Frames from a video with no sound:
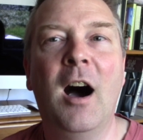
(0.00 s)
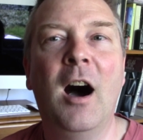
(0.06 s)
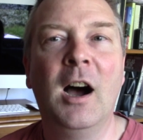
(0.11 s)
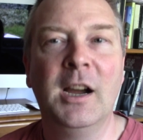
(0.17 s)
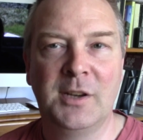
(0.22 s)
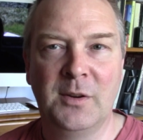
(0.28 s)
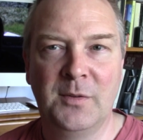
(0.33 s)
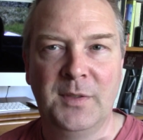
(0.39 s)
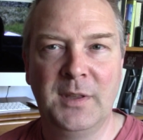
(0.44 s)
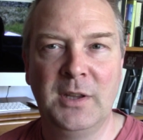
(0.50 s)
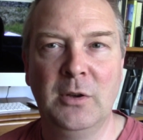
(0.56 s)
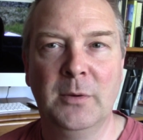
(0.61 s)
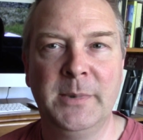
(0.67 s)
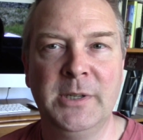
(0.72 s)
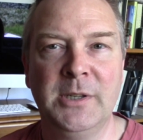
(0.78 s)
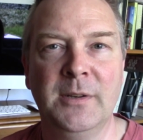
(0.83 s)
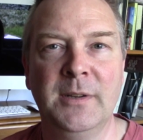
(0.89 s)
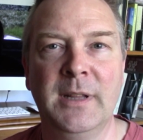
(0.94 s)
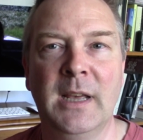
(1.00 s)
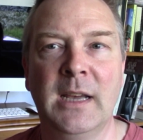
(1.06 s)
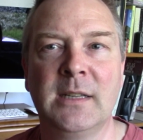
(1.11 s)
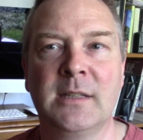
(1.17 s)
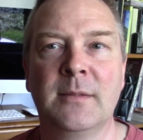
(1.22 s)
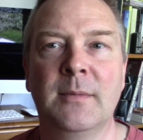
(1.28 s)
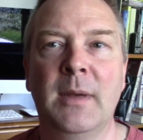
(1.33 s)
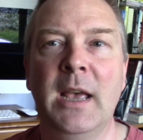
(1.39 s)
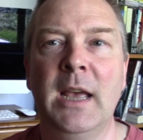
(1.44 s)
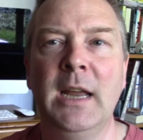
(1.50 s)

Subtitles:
I don't think you'll be doing that.